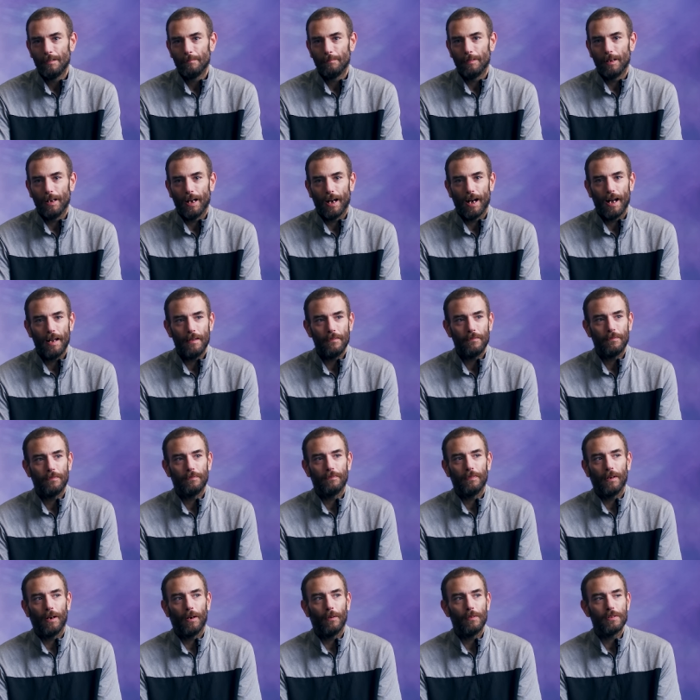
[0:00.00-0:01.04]
But
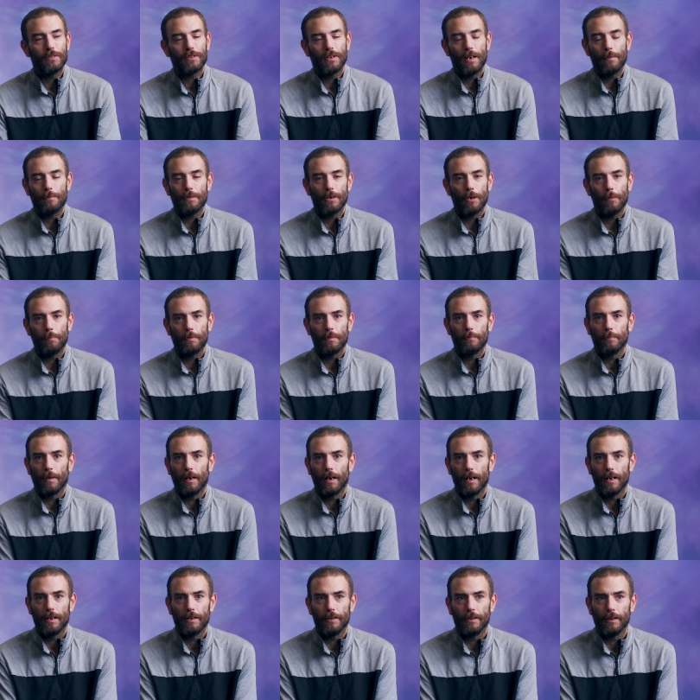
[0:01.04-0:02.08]
I've always kept an open
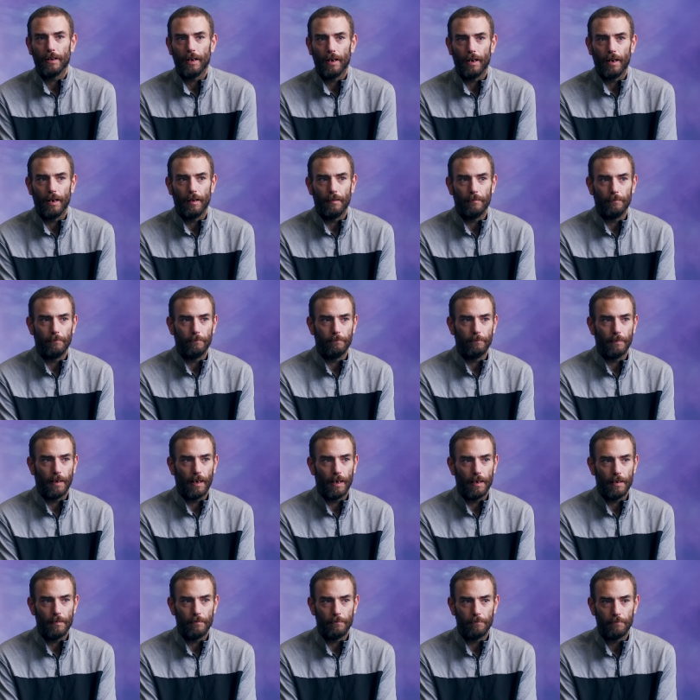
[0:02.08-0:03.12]
mind. Um,
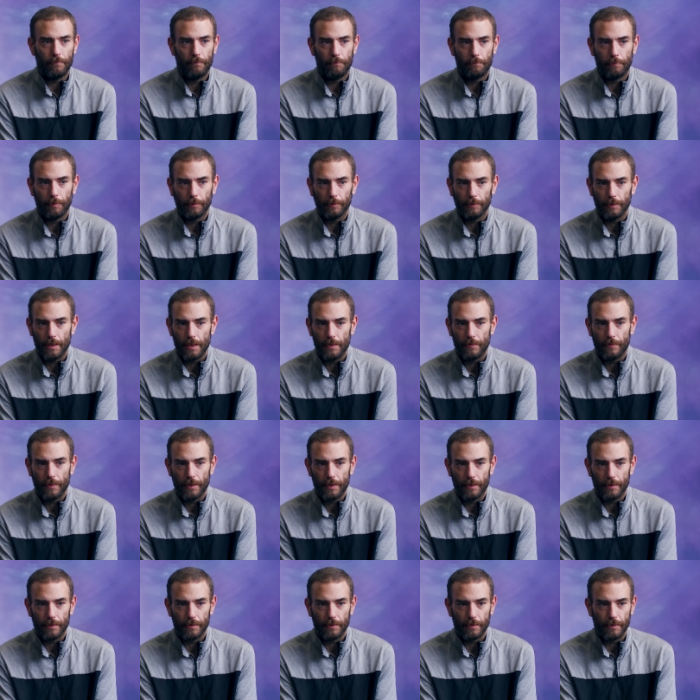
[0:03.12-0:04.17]
I believe
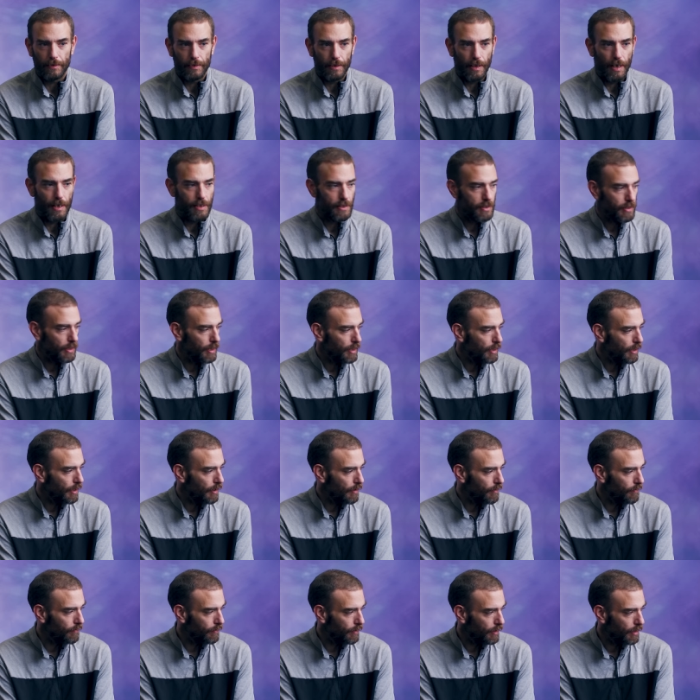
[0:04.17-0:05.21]
in the idea
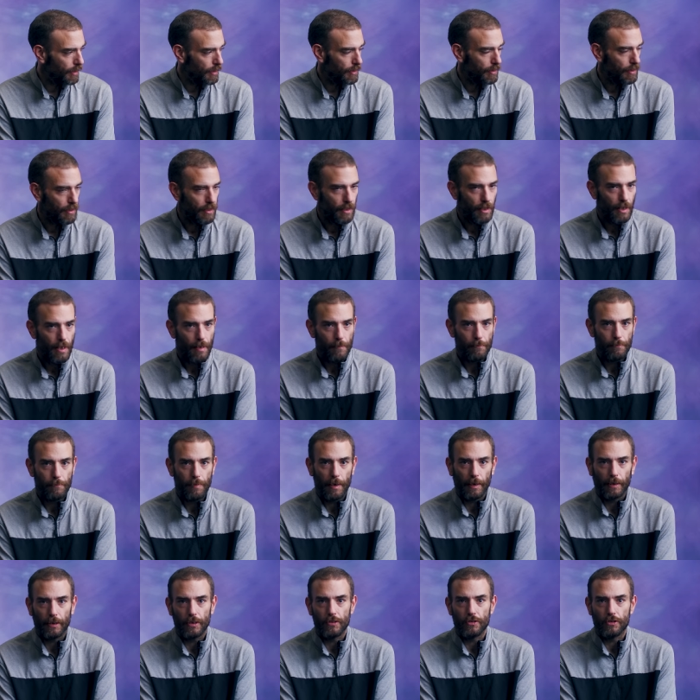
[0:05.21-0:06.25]
of uh,
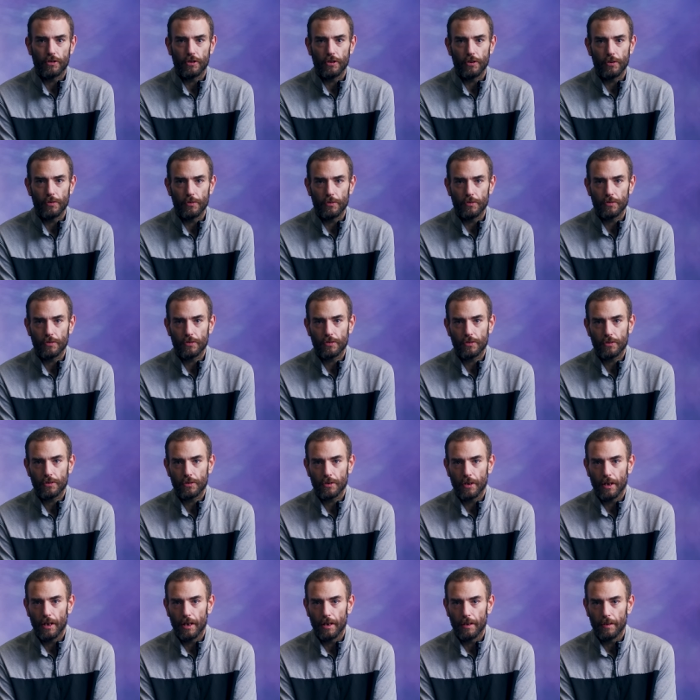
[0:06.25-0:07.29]
pick and
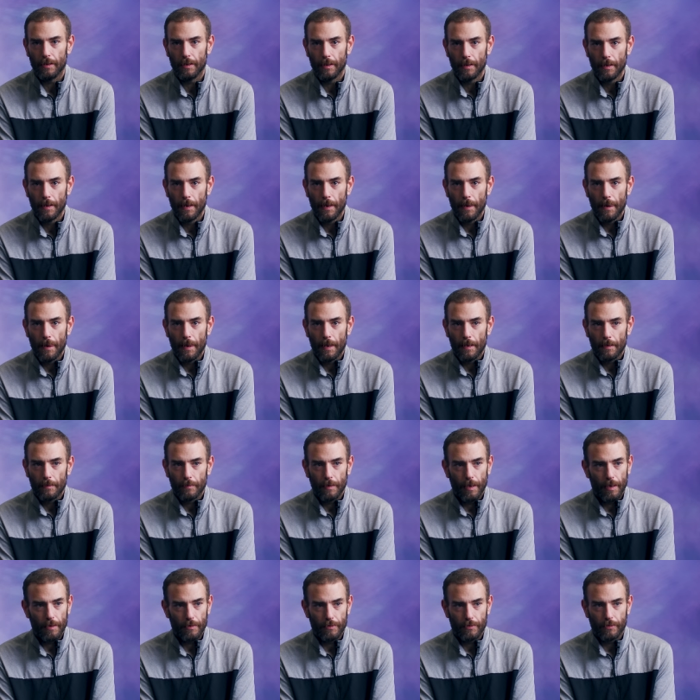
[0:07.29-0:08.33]
choose, uh,
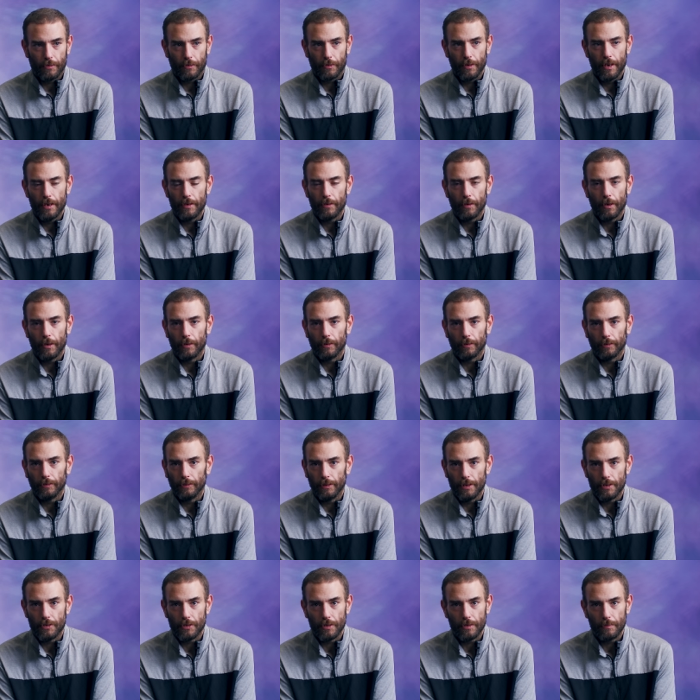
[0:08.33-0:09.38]
uh, create your own
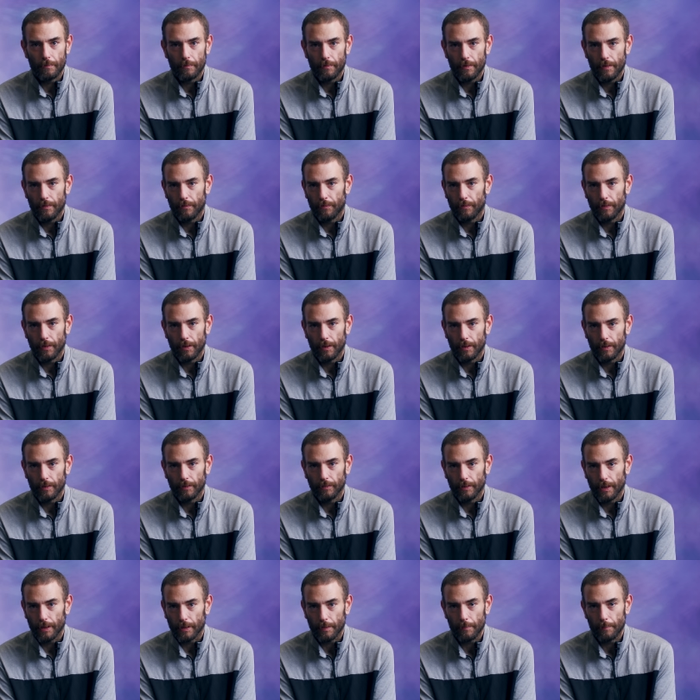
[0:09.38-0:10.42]
religion, for
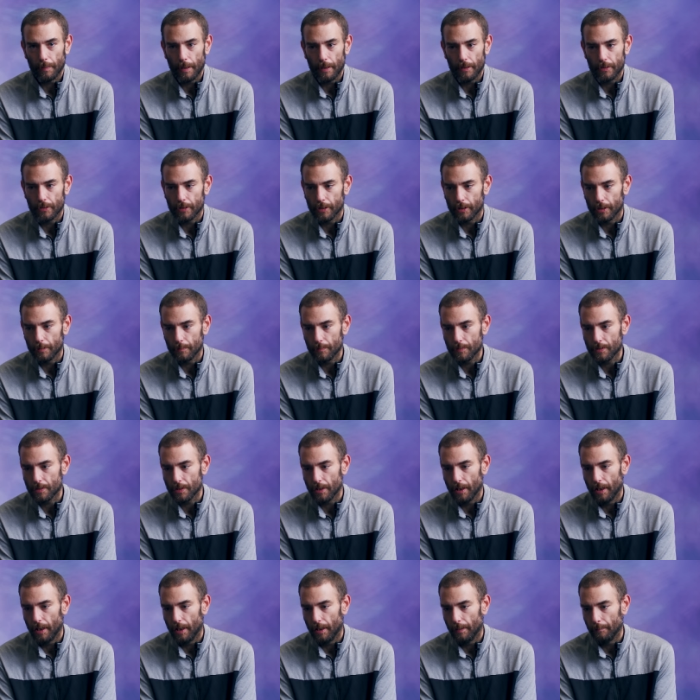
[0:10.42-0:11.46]
lack of better terms,
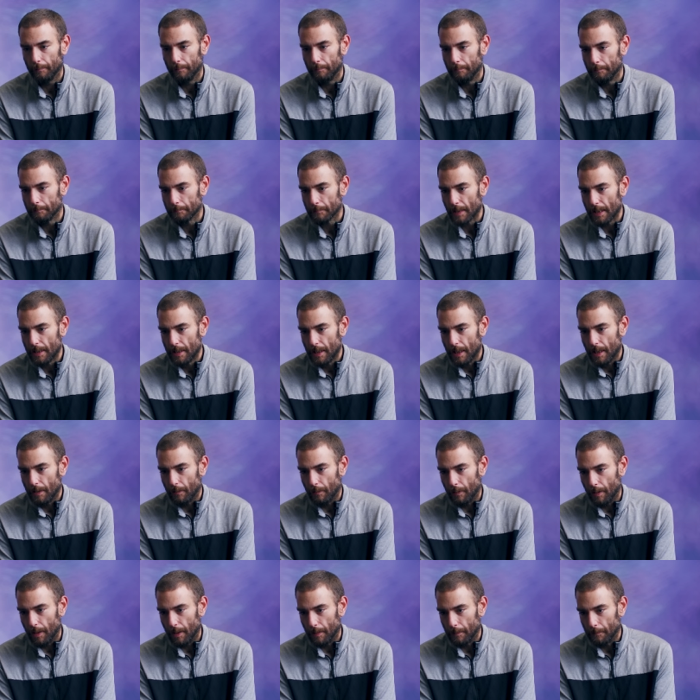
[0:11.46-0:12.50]
um,
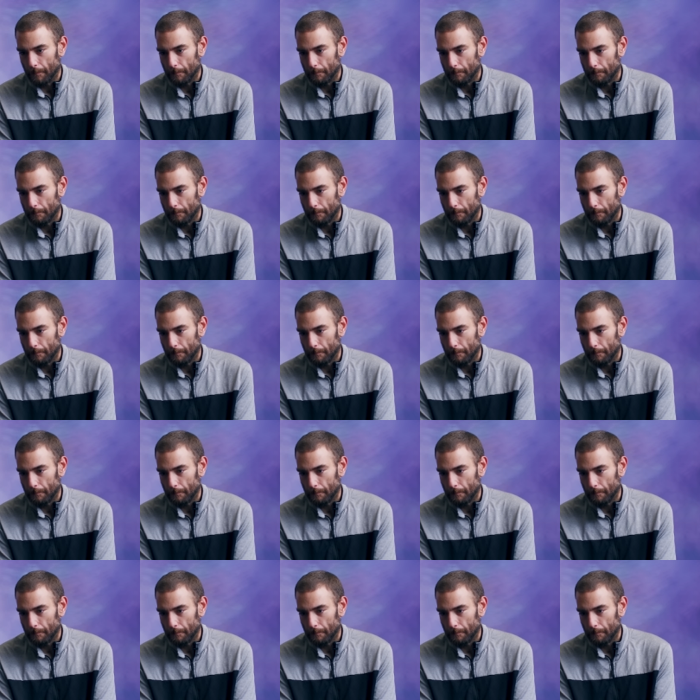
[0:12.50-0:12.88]
where